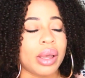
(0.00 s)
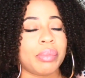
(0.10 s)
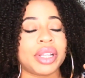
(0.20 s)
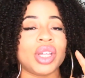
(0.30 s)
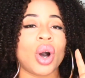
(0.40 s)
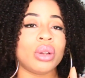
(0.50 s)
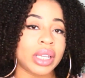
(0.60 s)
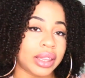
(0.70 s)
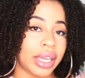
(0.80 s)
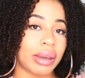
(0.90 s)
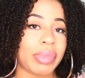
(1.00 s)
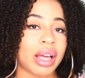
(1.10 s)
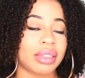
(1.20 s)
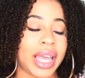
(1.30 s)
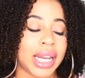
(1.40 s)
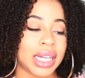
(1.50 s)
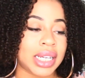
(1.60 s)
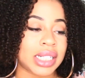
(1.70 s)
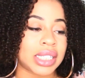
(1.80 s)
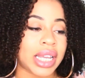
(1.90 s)
But the only thing about that
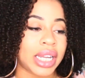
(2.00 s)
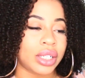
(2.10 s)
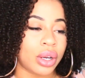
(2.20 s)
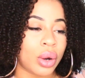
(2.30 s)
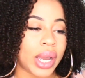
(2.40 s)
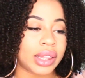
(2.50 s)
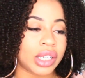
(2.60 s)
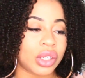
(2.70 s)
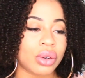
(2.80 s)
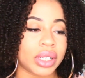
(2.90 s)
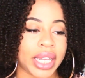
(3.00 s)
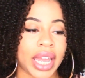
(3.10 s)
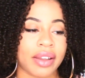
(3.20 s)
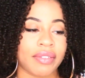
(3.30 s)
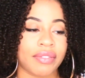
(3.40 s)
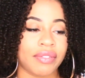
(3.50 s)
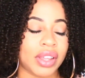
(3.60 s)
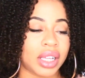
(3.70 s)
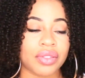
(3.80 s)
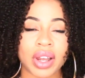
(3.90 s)
is I think you only have
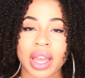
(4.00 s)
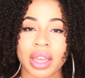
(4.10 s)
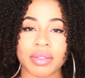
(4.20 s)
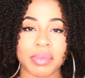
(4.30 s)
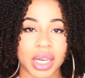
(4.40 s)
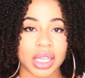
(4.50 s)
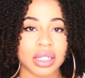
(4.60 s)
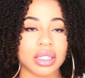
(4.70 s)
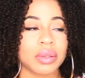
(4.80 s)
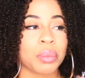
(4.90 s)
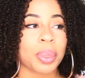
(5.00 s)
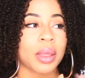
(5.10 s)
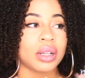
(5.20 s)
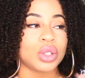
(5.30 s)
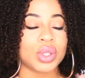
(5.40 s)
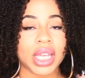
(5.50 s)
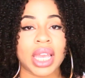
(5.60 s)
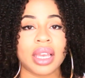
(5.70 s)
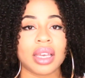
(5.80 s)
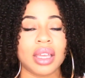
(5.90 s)
55 minutes to
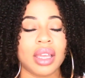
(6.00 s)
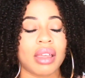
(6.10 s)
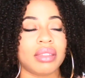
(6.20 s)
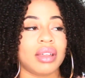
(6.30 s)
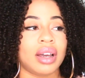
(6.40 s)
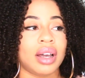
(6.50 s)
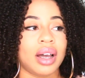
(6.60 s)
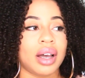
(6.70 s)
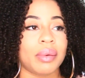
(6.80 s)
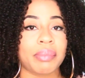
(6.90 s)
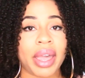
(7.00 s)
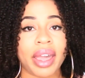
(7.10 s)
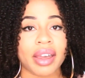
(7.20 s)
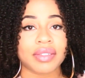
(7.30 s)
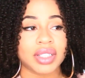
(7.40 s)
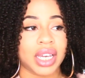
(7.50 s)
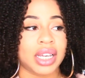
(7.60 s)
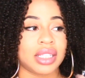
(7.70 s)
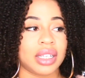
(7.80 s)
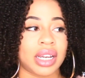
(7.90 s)
take the math
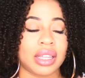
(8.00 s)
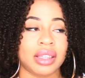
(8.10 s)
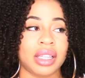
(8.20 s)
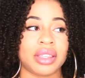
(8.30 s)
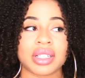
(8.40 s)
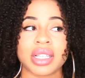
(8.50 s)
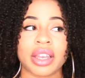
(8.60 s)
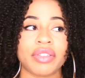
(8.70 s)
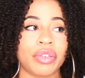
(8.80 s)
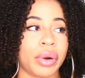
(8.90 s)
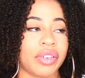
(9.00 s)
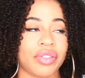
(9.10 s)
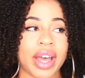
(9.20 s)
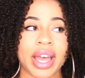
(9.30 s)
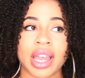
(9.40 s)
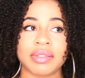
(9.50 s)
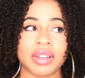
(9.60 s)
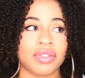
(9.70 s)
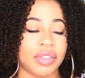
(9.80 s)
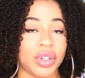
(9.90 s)
test, and I think there's like 45
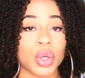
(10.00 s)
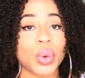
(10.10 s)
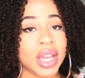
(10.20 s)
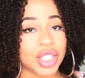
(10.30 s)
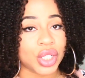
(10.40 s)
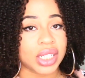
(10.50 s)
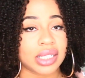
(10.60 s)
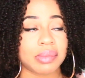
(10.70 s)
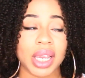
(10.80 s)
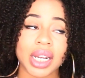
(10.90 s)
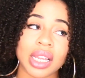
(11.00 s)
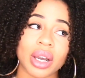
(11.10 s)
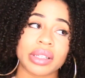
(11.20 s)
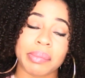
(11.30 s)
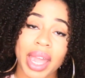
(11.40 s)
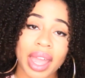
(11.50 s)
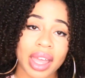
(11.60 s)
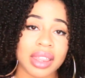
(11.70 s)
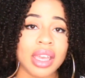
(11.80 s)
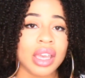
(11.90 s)
to 50 questions, meaning on the
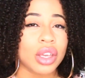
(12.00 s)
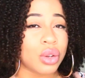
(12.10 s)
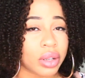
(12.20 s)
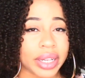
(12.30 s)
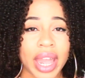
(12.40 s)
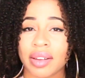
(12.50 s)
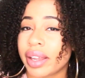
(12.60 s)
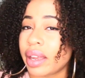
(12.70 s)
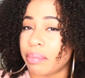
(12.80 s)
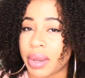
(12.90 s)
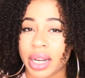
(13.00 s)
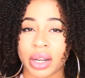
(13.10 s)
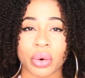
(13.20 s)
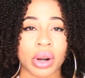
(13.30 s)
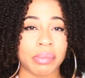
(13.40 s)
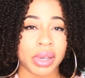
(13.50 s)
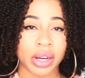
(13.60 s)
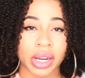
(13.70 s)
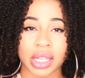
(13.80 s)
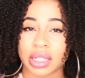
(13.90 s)
math you only have like a minute or a
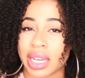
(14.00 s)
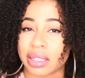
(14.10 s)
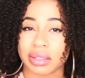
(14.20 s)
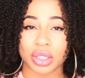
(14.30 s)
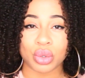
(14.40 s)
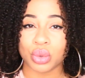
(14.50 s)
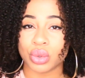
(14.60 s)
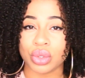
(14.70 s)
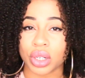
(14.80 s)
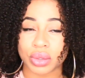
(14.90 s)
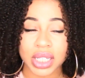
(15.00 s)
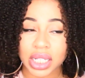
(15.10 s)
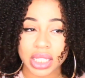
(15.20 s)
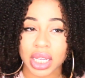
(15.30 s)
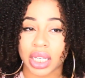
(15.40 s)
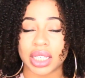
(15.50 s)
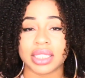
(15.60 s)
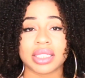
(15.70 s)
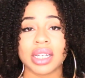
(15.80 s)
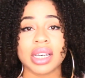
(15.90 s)
minute and like 10
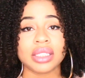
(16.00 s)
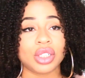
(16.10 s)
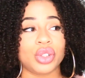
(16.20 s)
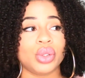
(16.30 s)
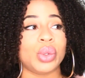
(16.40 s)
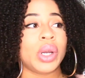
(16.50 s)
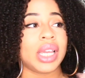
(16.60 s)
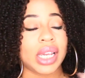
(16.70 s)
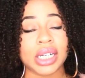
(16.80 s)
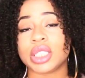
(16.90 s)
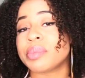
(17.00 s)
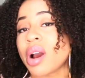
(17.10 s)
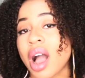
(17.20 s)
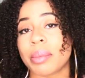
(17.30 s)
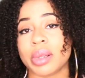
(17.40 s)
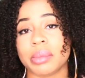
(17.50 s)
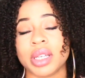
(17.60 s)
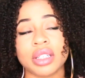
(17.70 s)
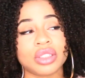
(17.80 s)
seconds to do each problem.